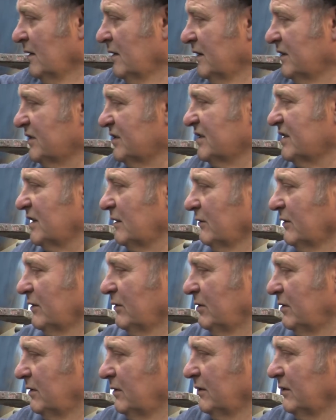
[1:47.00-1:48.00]
This is how the
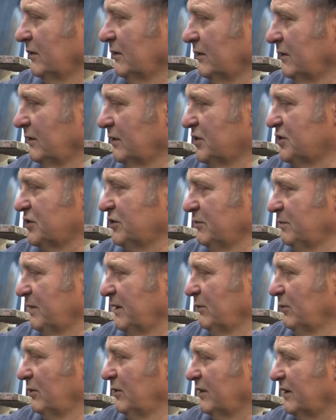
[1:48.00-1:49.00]
they should
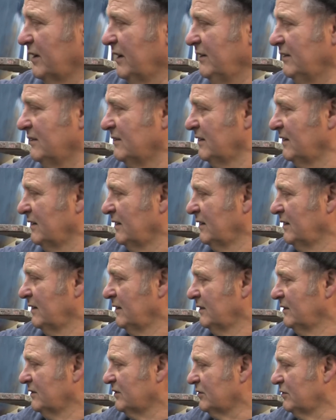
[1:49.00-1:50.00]
be working.
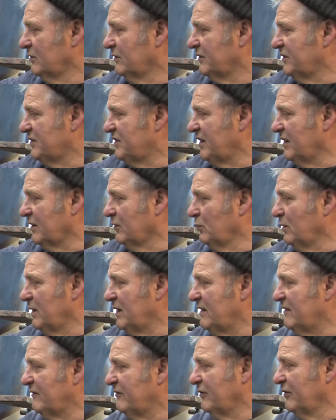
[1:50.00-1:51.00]
So if they take a
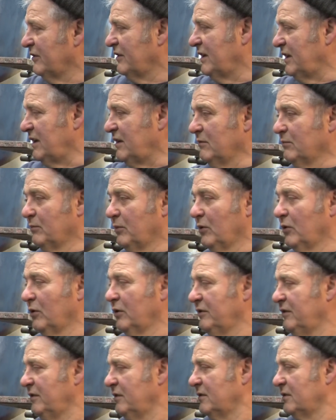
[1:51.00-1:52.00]
wave on
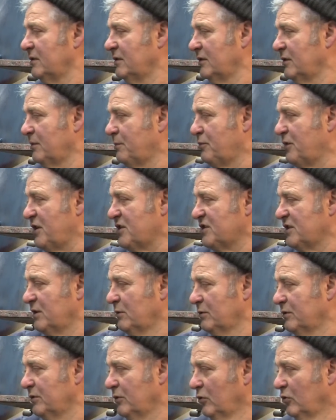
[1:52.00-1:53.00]
inboard, the pressure
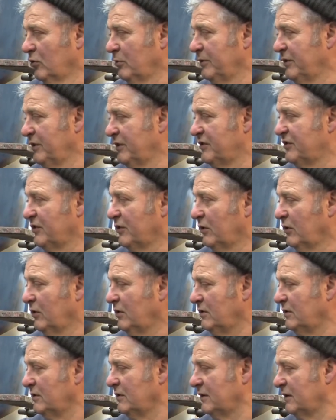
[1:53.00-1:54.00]
would open the
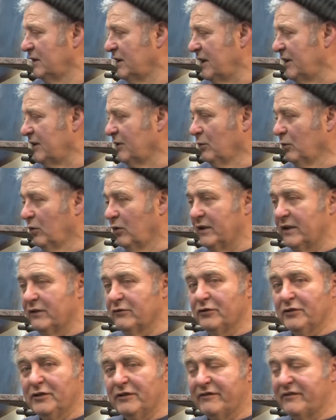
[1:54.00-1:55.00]
door and let the water
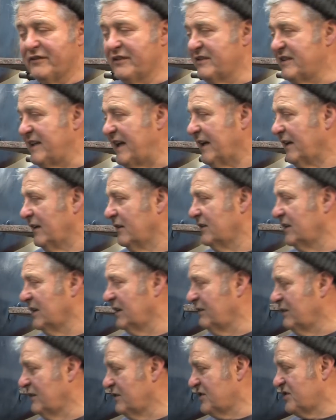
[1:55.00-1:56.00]
run off the deck to
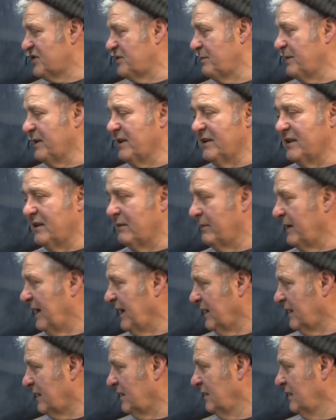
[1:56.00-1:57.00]
give it stability
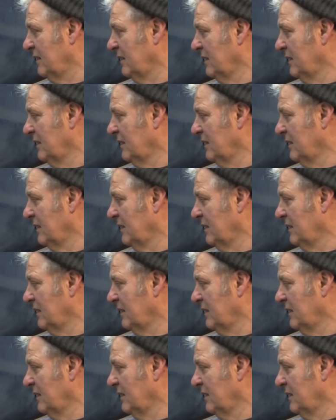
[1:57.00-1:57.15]
back.